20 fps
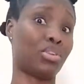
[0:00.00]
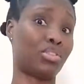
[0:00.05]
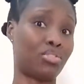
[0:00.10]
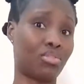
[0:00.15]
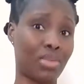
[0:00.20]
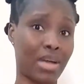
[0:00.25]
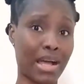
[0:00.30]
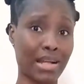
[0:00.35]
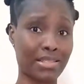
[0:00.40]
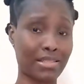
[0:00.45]

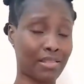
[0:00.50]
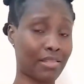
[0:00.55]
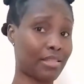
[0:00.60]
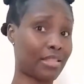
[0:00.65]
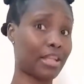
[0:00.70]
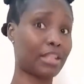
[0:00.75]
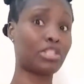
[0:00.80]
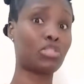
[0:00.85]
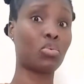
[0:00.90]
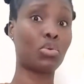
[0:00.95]
attract and
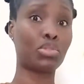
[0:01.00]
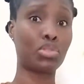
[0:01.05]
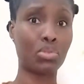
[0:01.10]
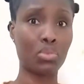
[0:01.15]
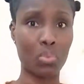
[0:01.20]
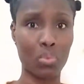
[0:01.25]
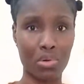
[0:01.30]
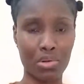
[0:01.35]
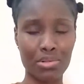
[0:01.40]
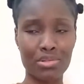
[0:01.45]
that's what
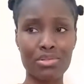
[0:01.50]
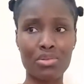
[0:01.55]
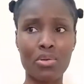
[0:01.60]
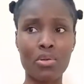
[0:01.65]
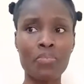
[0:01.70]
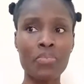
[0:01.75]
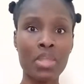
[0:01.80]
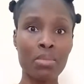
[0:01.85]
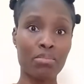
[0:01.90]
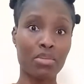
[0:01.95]
you want.
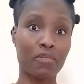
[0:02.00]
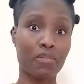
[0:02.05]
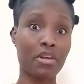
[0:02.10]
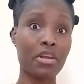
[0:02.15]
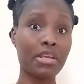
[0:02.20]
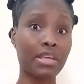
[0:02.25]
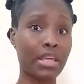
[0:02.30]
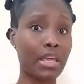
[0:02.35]
So be very